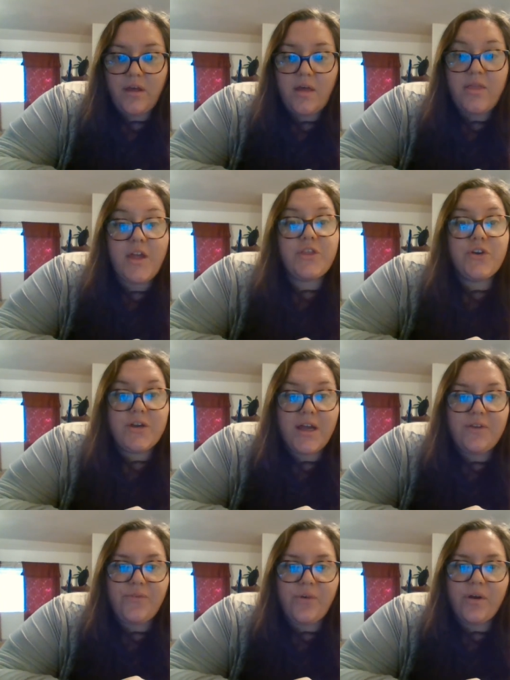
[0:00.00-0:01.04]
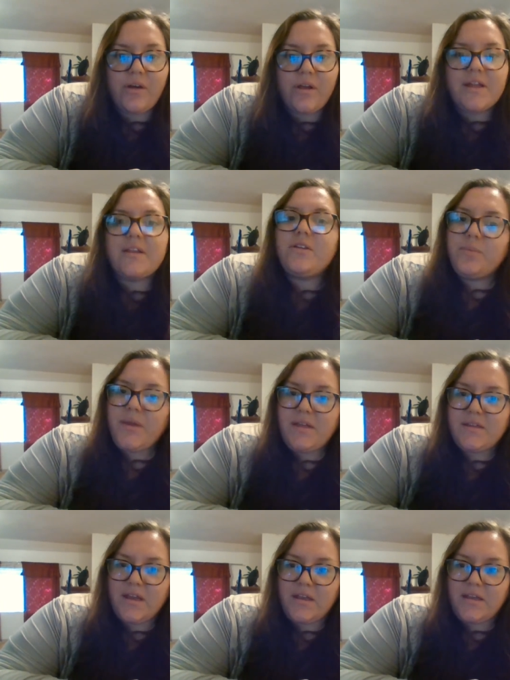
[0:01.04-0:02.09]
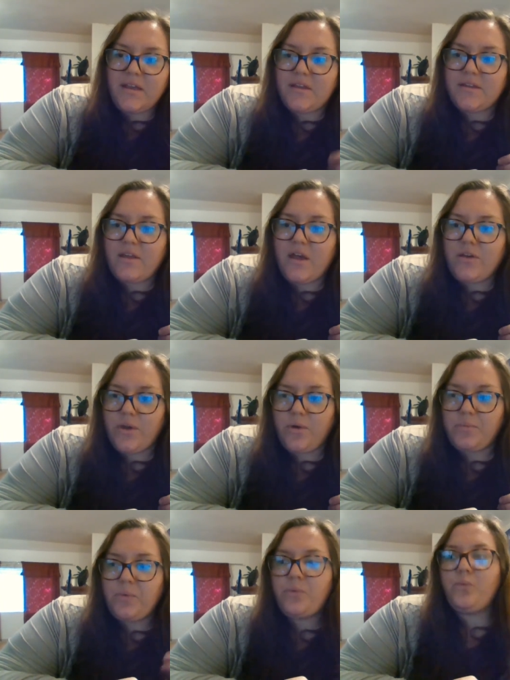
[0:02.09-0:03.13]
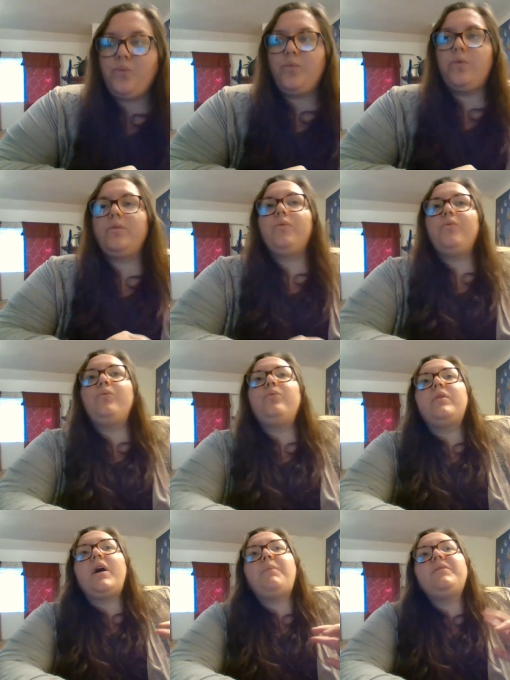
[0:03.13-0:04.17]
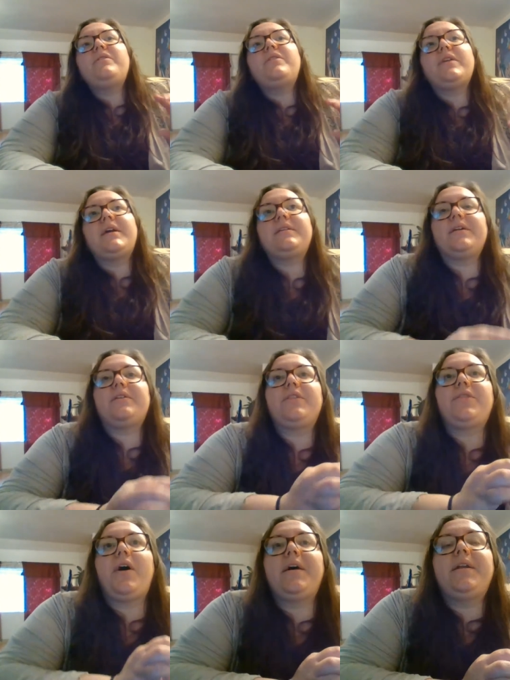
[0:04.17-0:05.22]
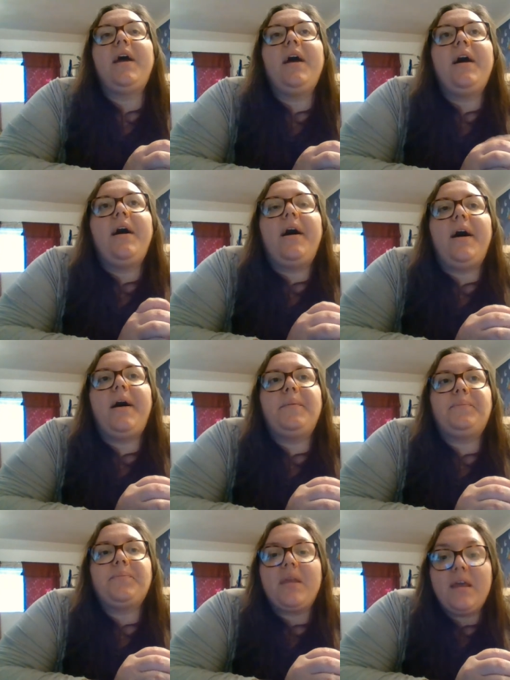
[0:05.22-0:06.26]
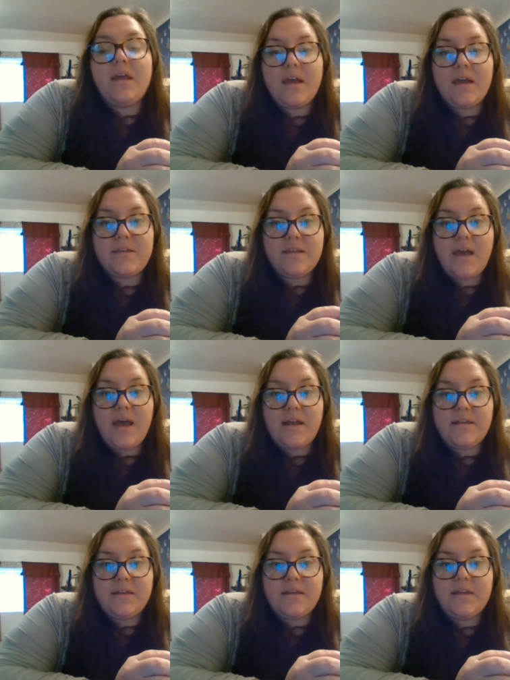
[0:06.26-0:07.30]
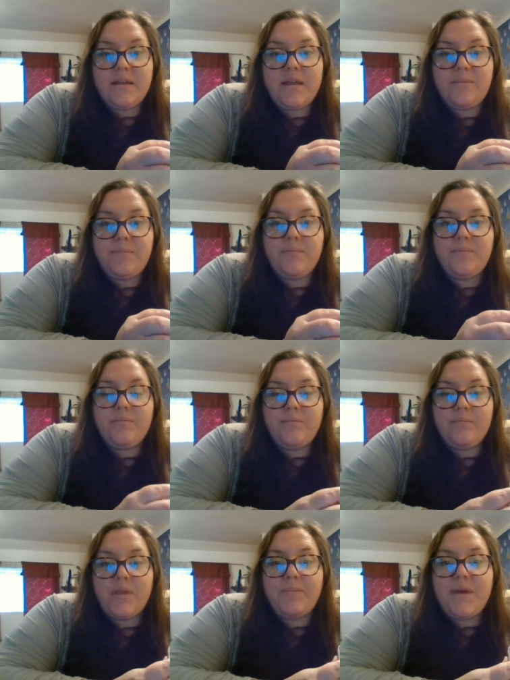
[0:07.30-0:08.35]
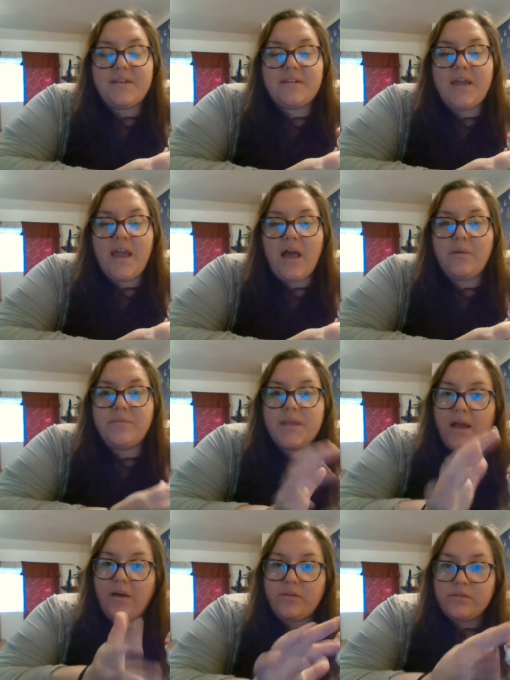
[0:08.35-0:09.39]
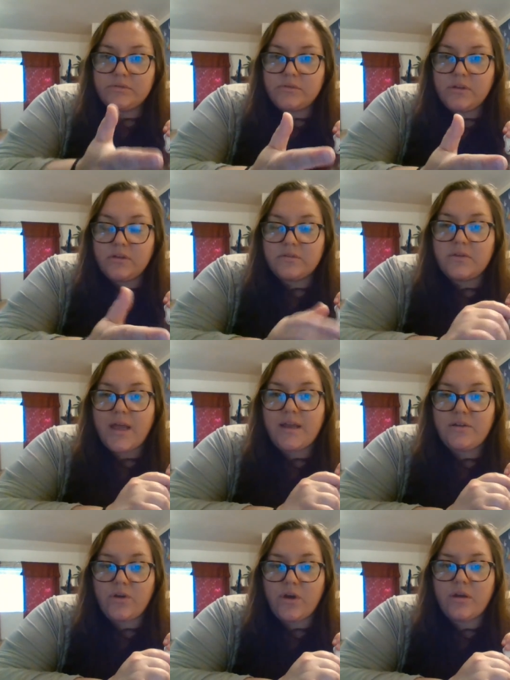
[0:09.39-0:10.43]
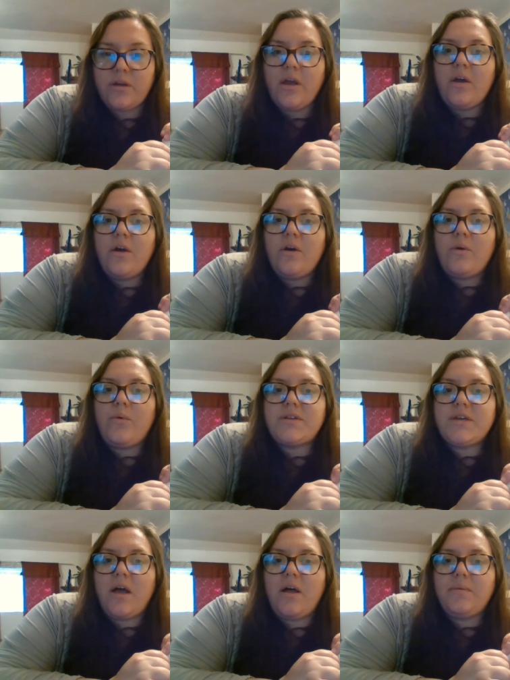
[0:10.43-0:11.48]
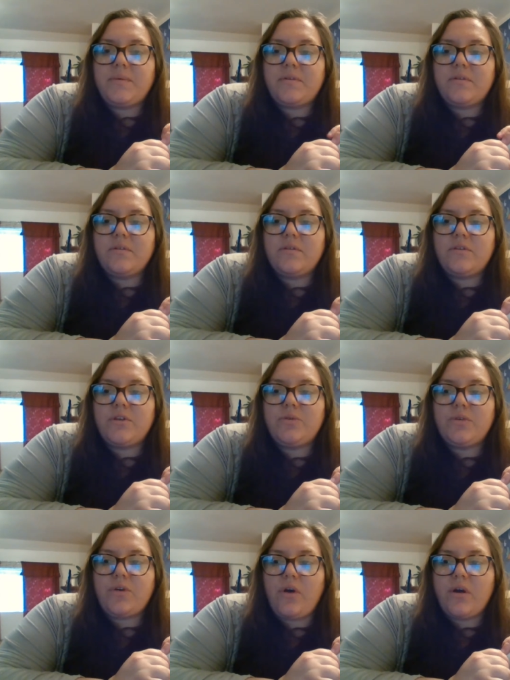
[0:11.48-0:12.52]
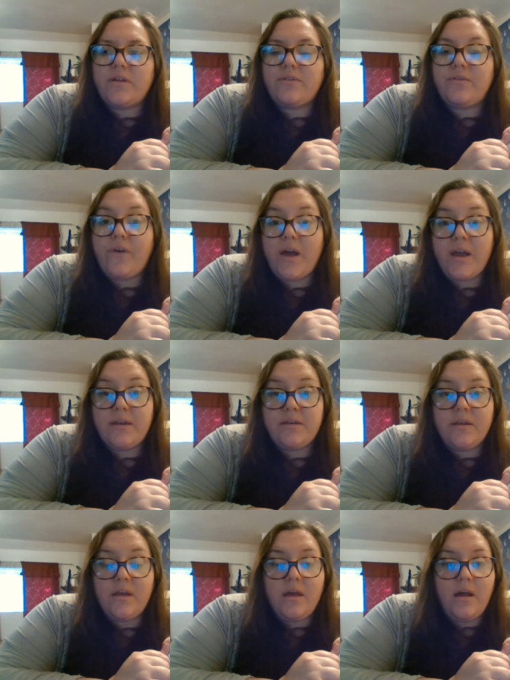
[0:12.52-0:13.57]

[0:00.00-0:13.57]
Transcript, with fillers: uh, that third eye for is still being studied. It's unknown, but a couple of things that are thought um, is that it can basically help tell light and dark, which helps Tuataras find